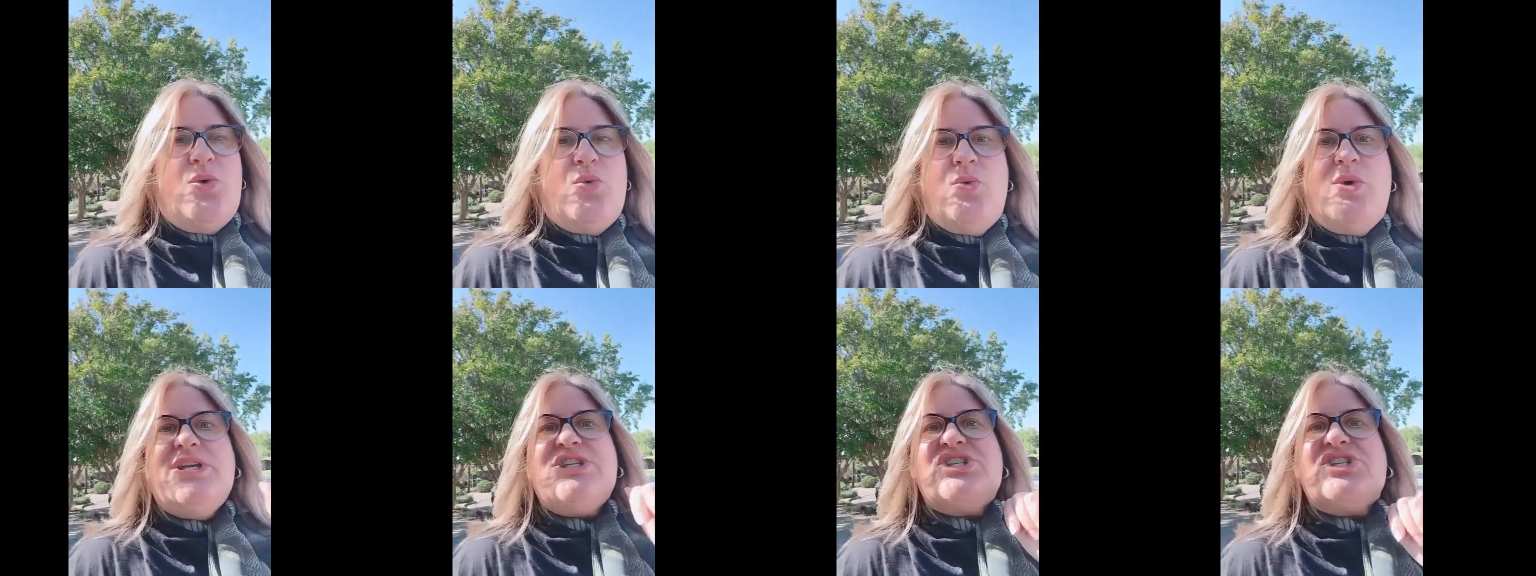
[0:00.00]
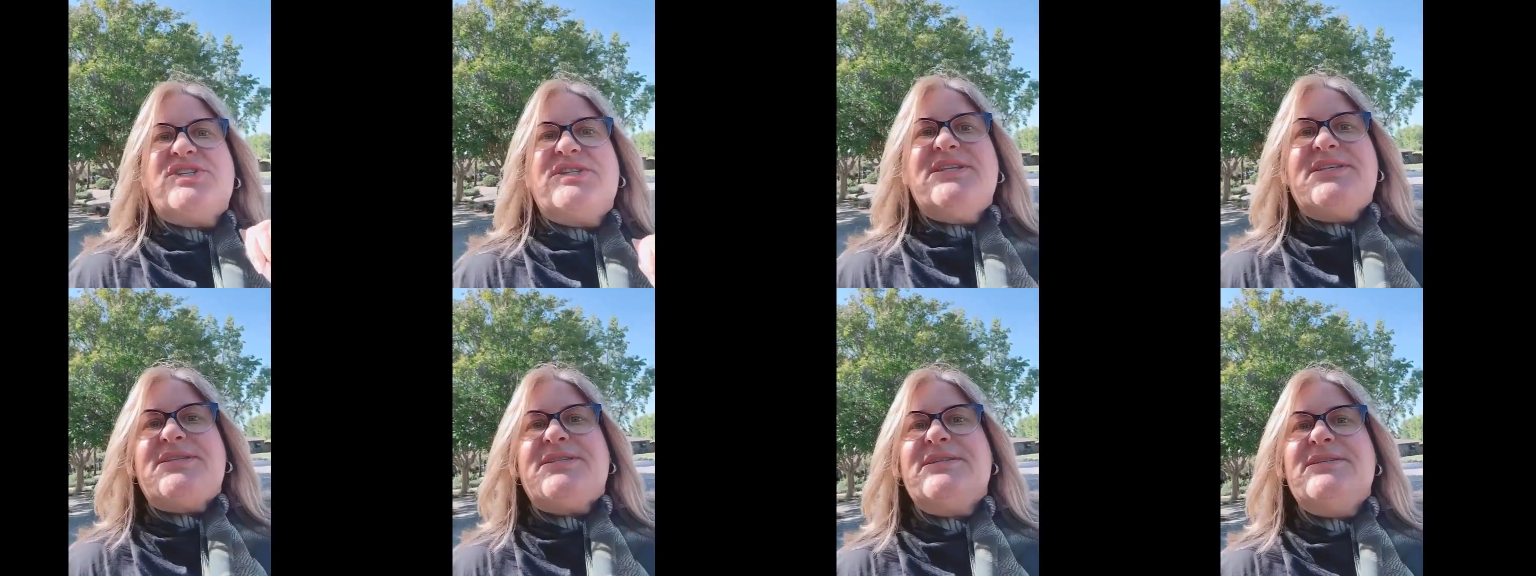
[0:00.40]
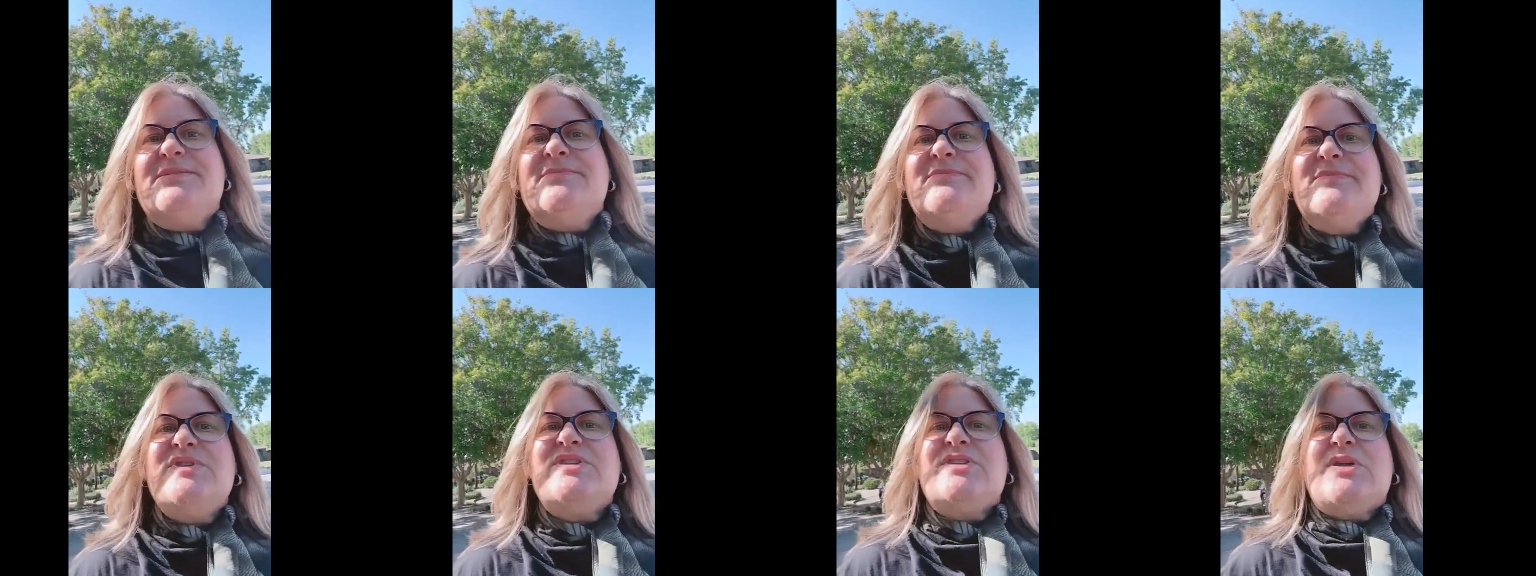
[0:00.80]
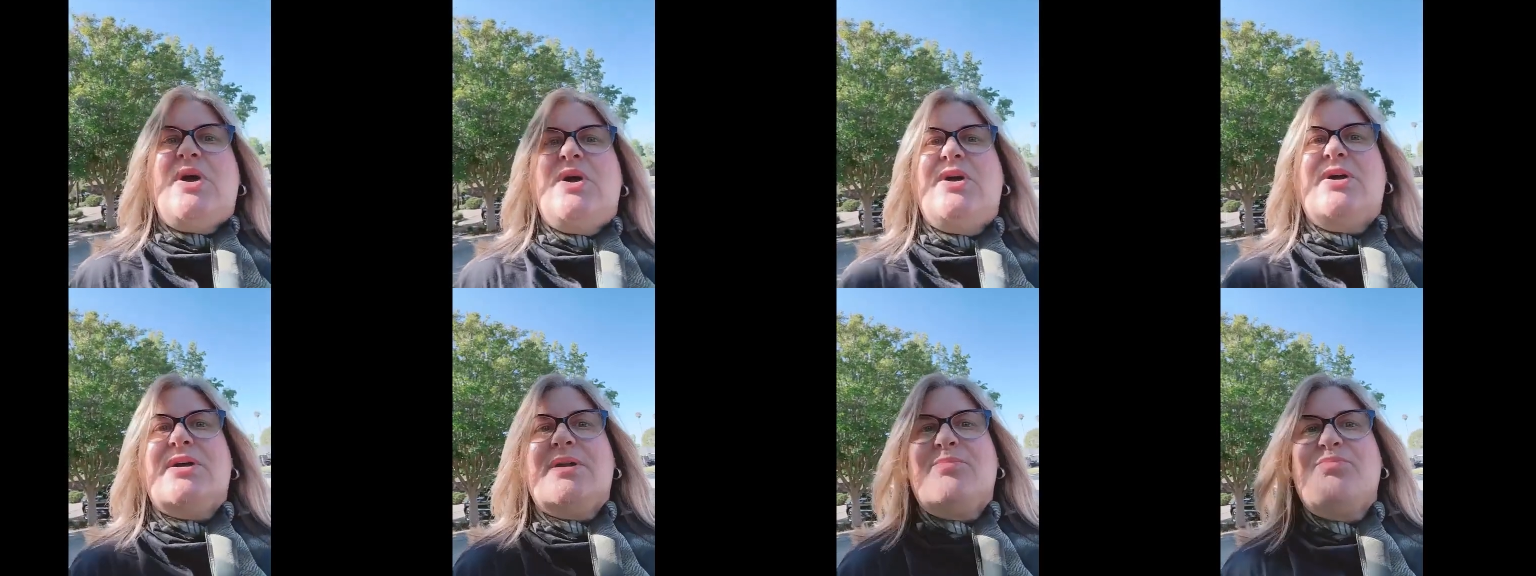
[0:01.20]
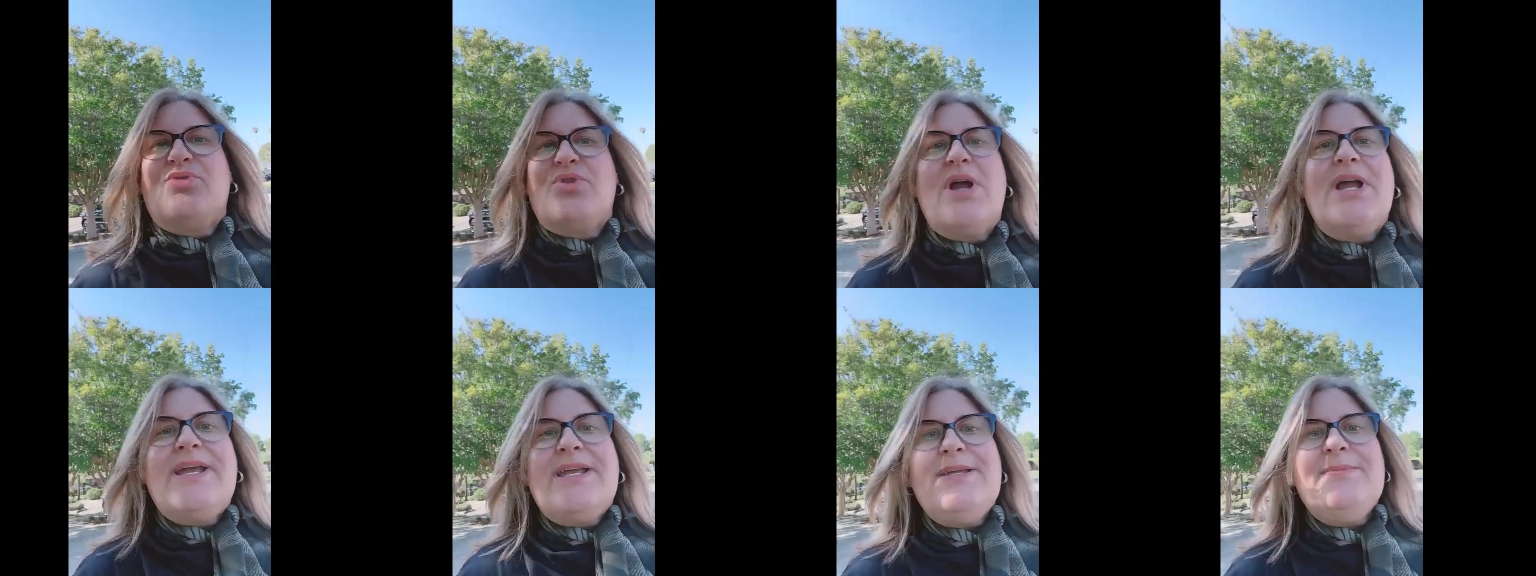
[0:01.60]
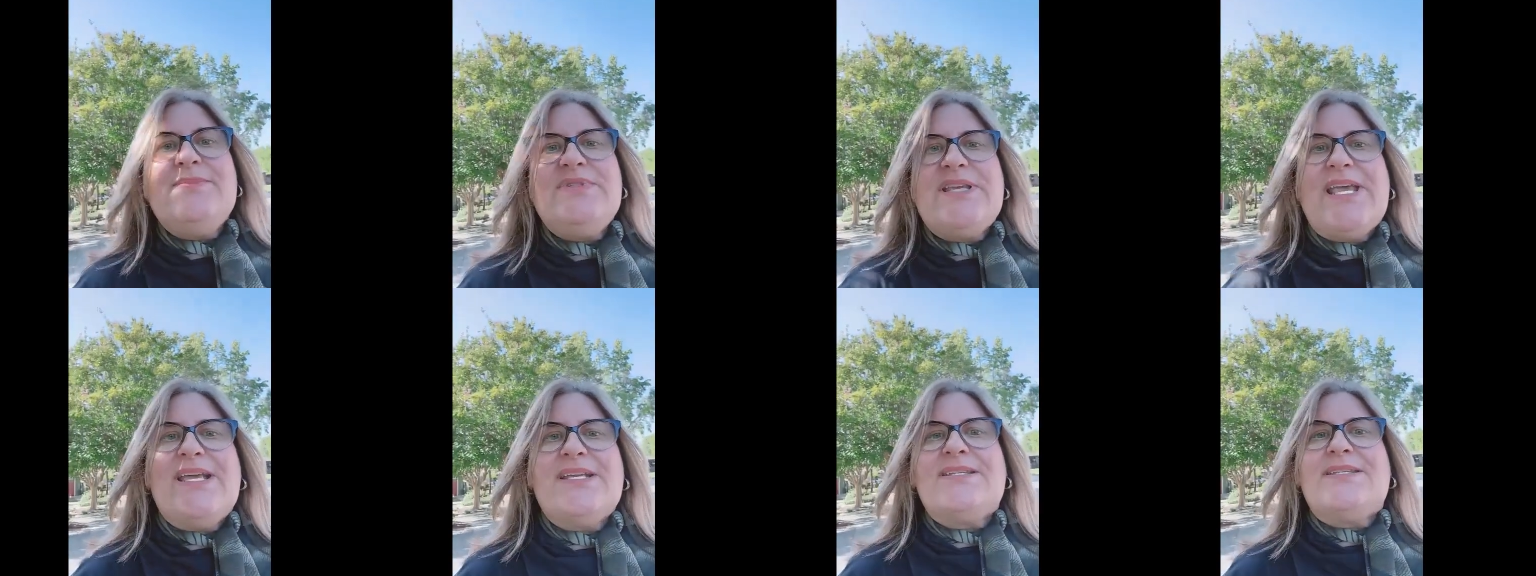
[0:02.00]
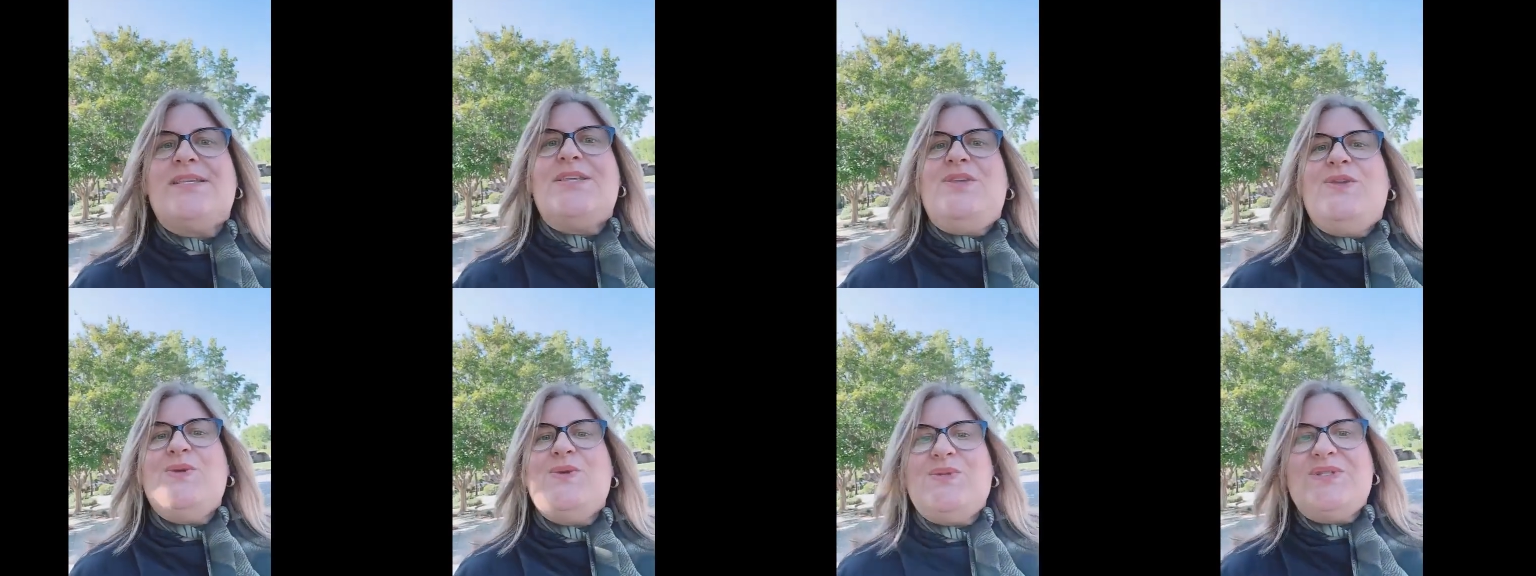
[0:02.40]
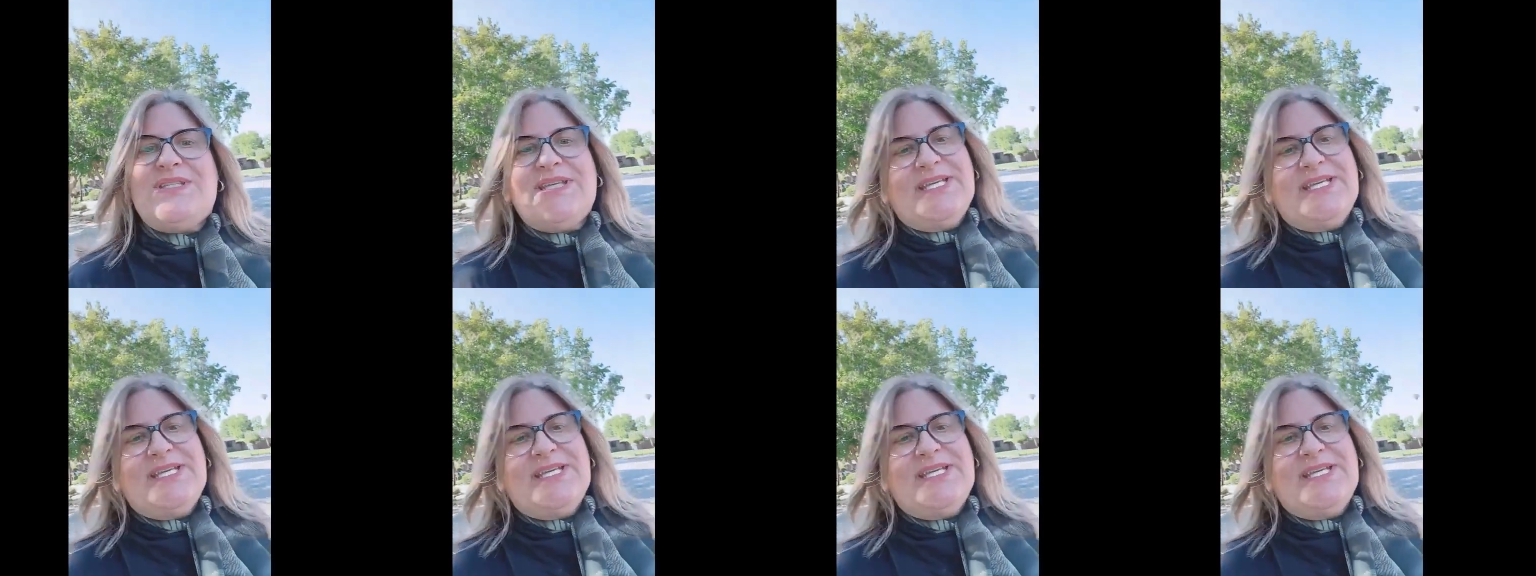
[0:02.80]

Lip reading: which systems are primed to execute,